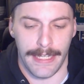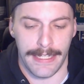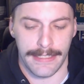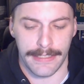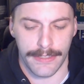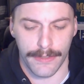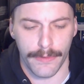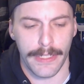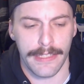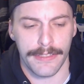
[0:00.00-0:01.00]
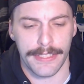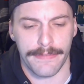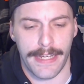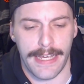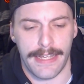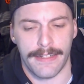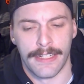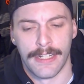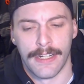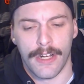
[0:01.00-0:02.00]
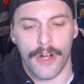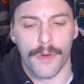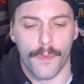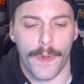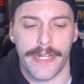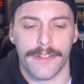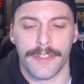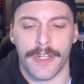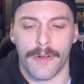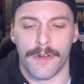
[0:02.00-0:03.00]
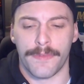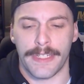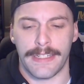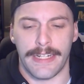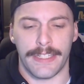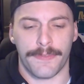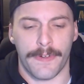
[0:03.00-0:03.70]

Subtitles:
And the Oilers have had a weird go of it as